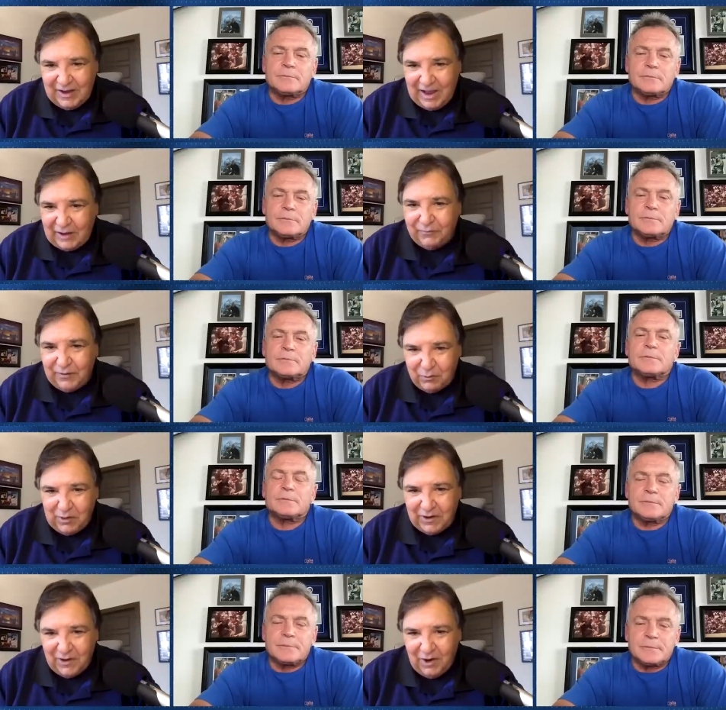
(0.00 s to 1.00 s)
Speaker 1: at
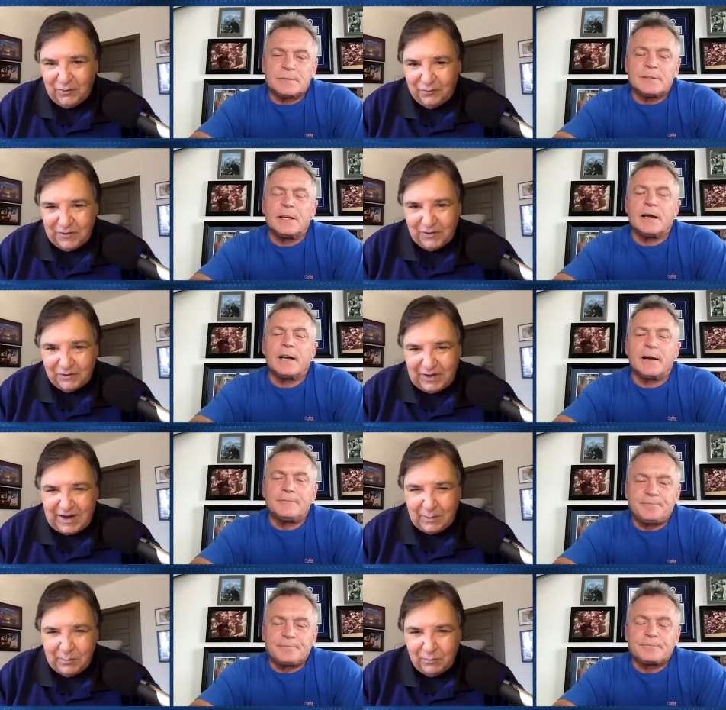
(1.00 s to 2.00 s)
Fenway on the field. Yeah. That
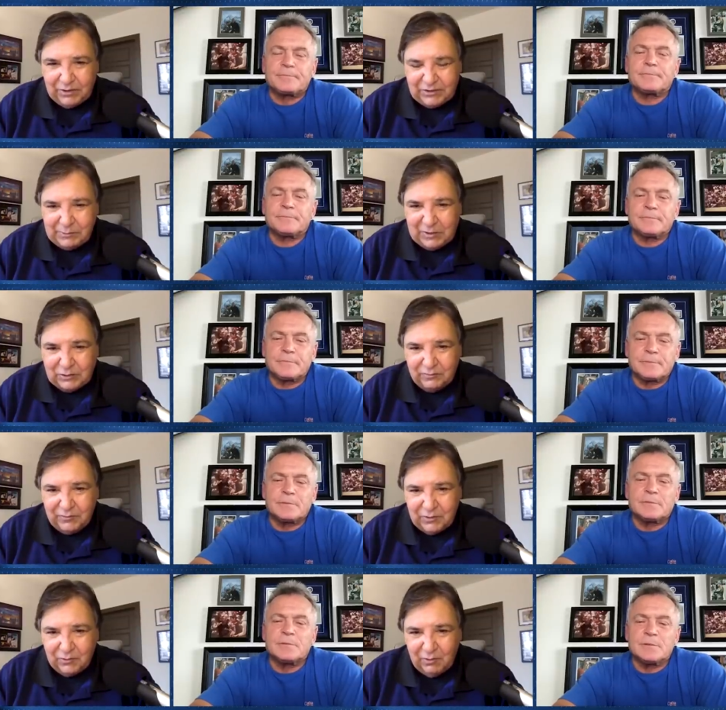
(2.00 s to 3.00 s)
had to be really special for
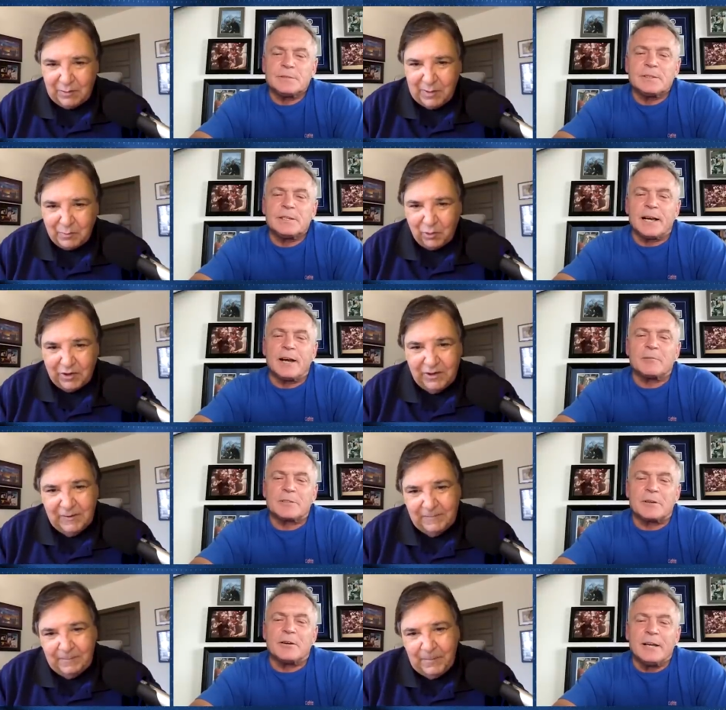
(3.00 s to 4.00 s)
you. Great memory. Yeah,
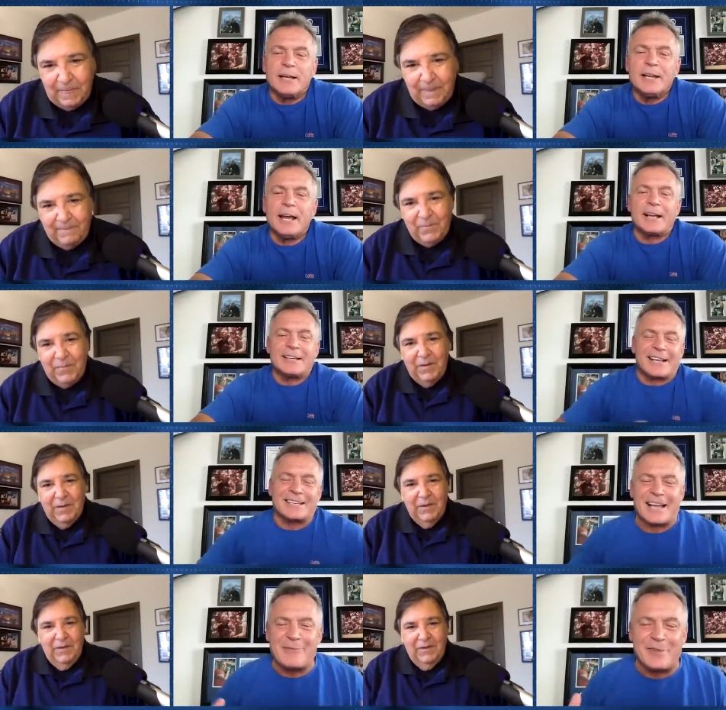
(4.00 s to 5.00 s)
cool.
Speaker 2: yeah,
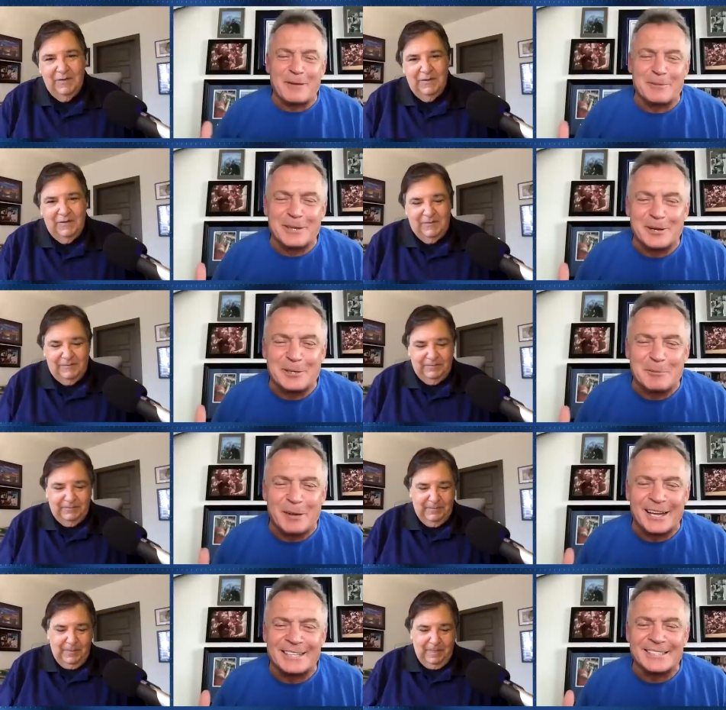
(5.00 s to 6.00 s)
because I had family there too,
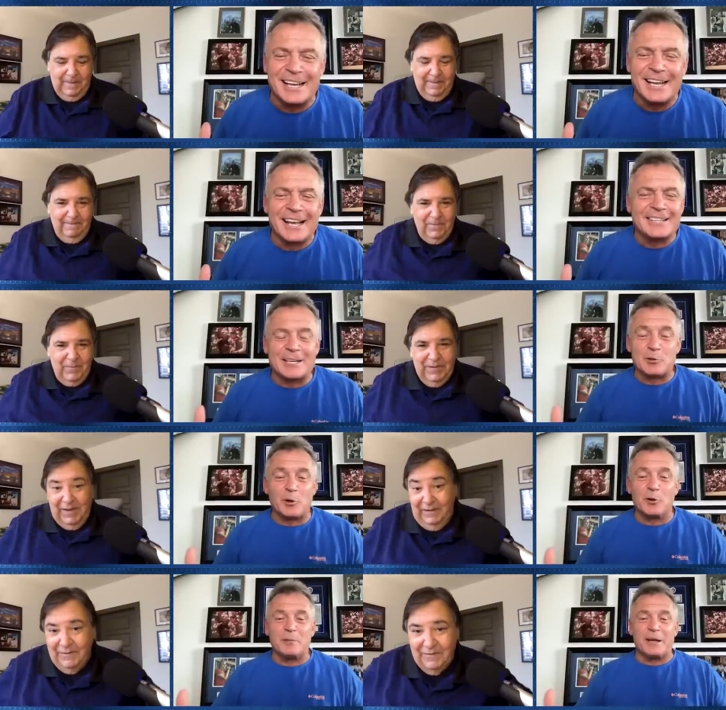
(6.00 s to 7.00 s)
man. Because because I yeah.
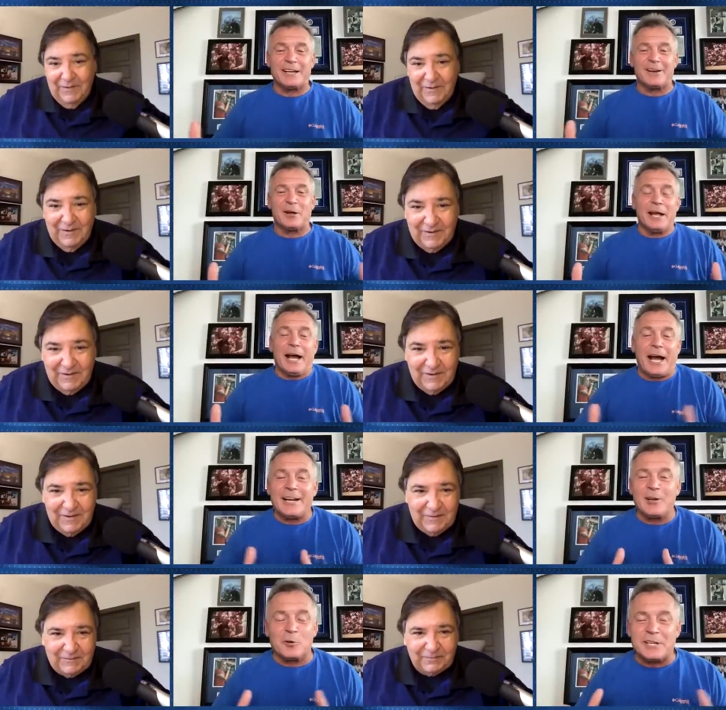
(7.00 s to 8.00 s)
told you, man, you know, I
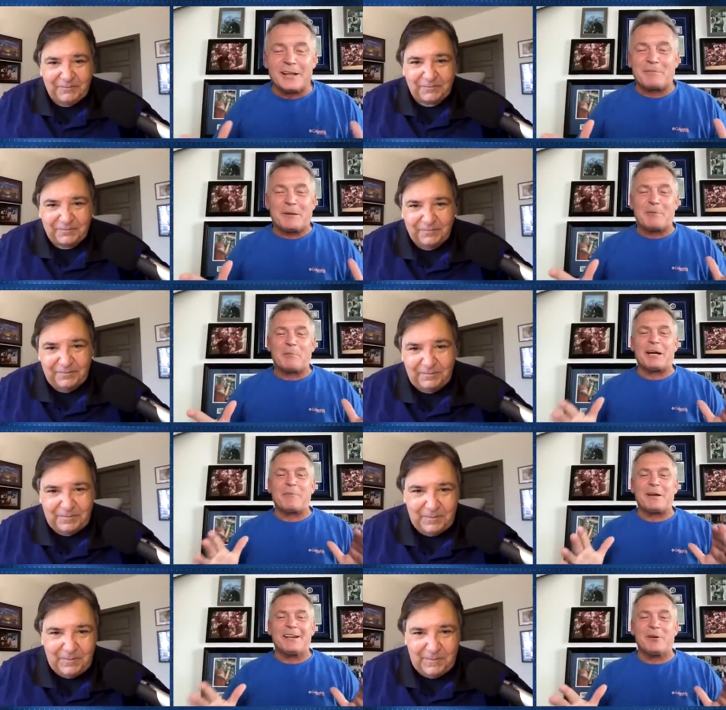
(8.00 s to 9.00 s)
don't tell people, but
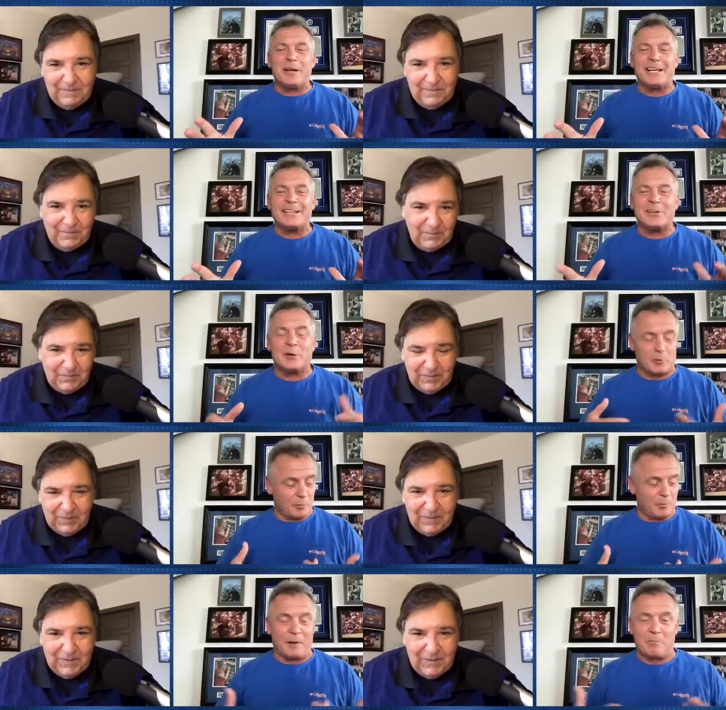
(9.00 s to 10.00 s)
I'm a New Englander
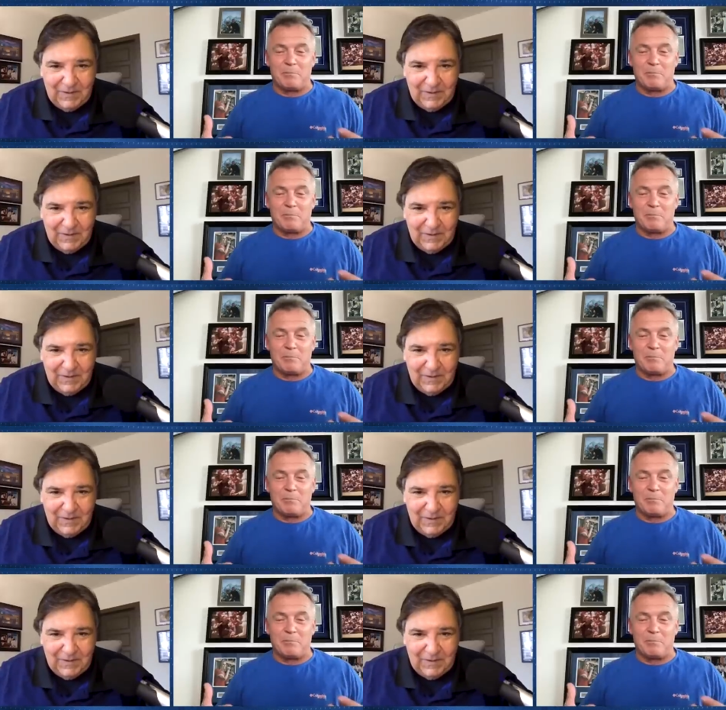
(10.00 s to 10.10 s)
Speaker 1: by,